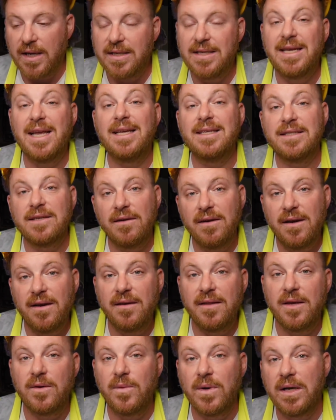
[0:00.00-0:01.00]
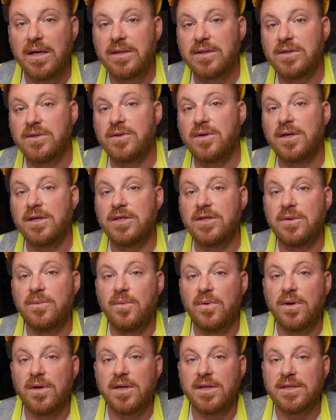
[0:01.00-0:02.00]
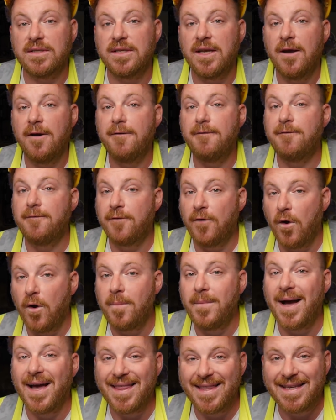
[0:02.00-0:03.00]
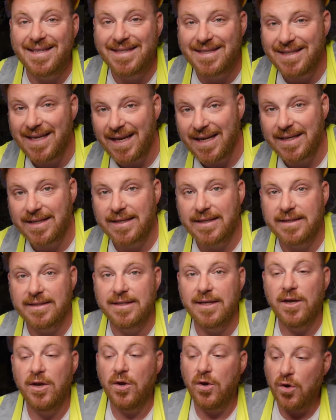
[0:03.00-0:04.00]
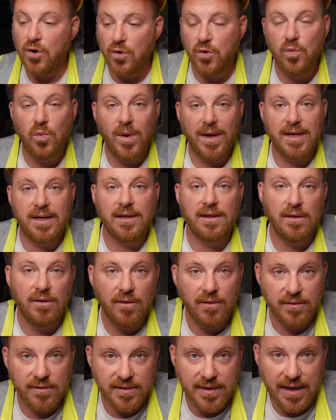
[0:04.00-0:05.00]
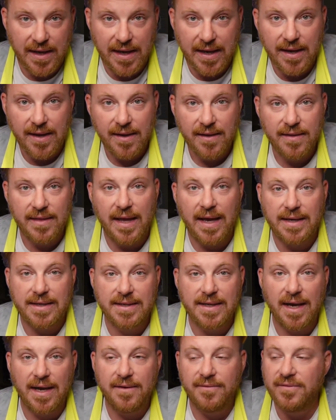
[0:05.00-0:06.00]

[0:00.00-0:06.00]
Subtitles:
And yes, I know there were construction workers from other sectors who went along there that day.